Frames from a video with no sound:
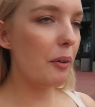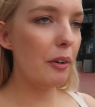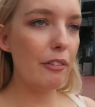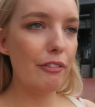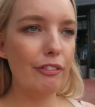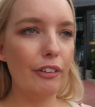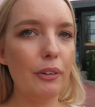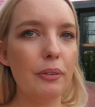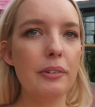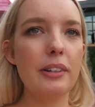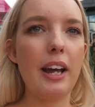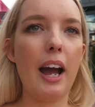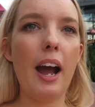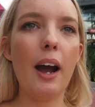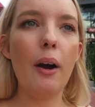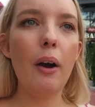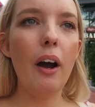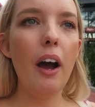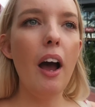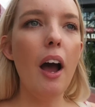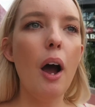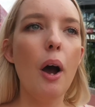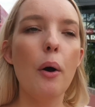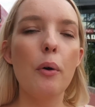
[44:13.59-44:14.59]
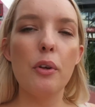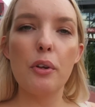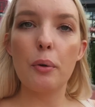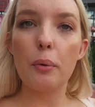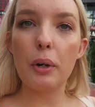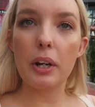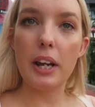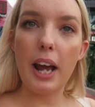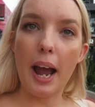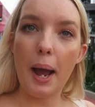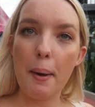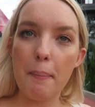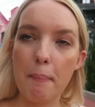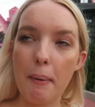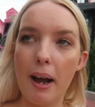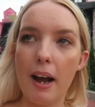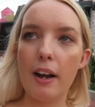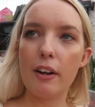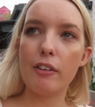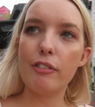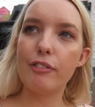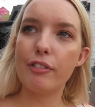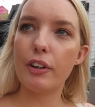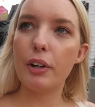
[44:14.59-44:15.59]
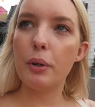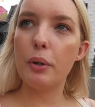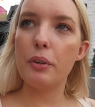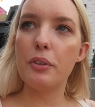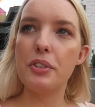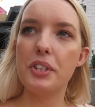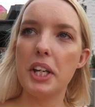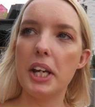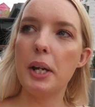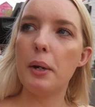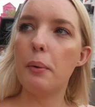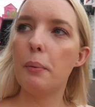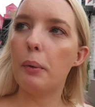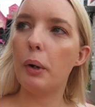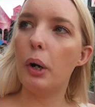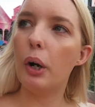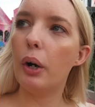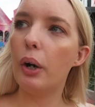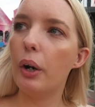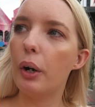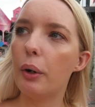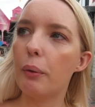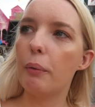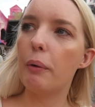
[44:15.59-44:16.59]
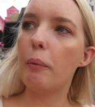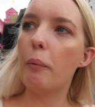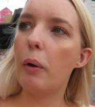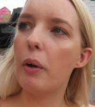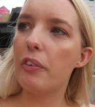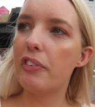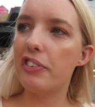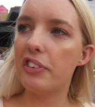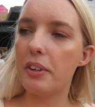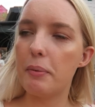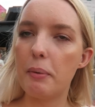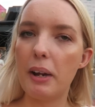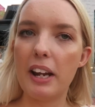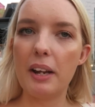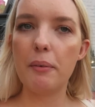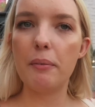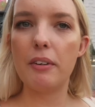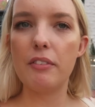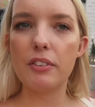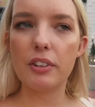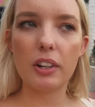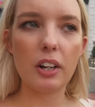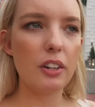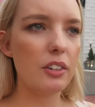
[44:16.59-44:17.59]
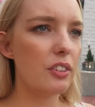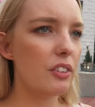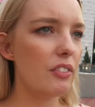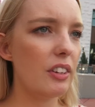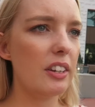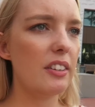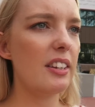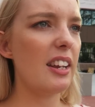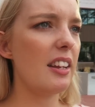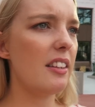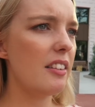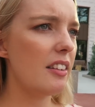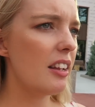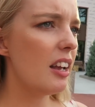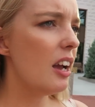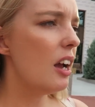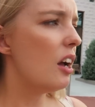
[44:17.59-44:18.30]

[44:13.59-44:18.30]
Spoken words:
We're full now. And we're gonna head back through with City Walk. We was debating what to go to the dead.